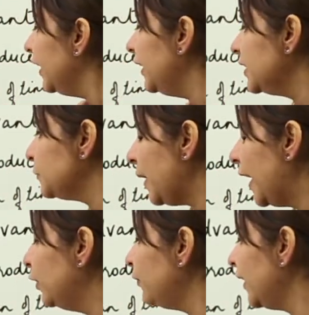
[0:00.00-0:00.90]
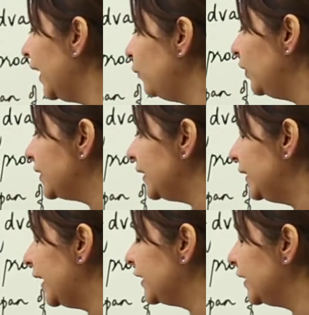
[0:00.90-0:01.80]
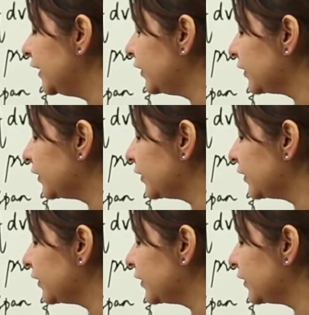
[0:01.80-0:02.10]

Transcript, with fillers: in a span of time we'll see that the